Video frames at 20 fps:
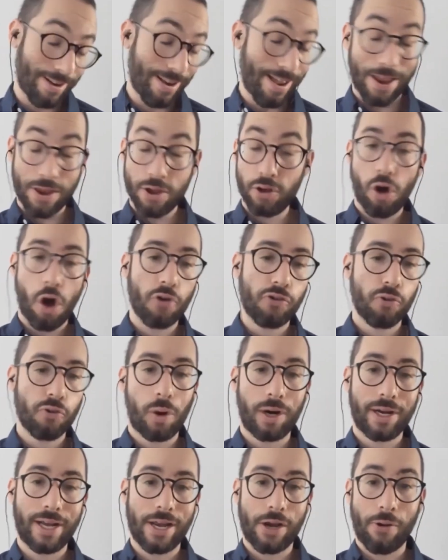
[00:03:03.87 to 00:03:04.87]
And you'll also
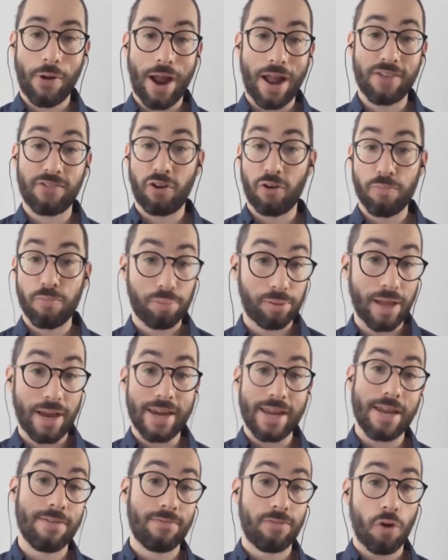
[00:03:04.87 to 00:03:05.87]
want to get your hands on
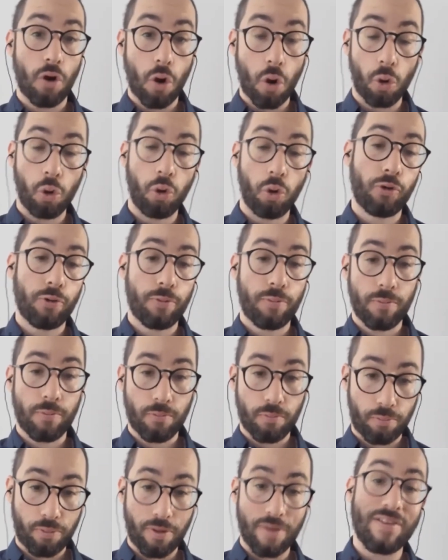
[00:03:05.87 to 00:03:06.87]
plenty of old,
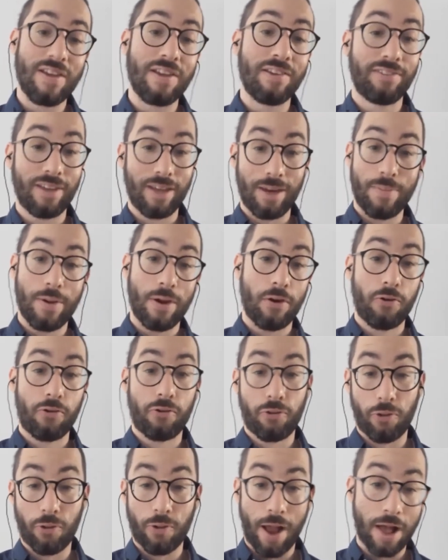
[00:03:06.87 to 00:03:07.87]
previously
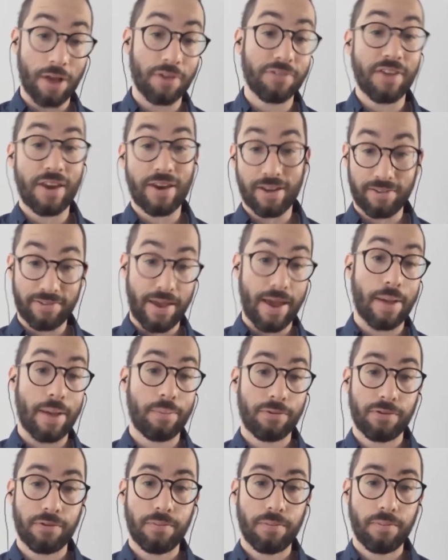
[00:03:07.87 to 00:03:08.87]
administered LSAT
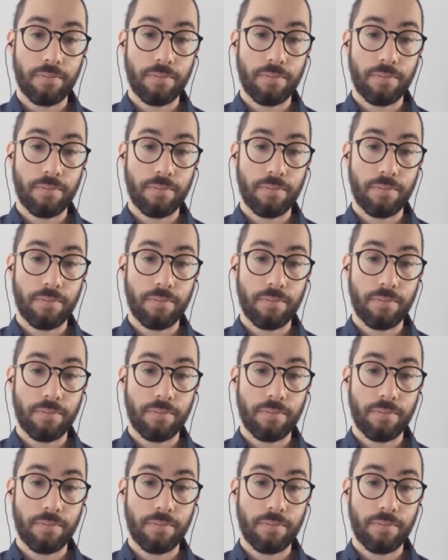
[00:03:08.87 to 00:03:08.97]
exams.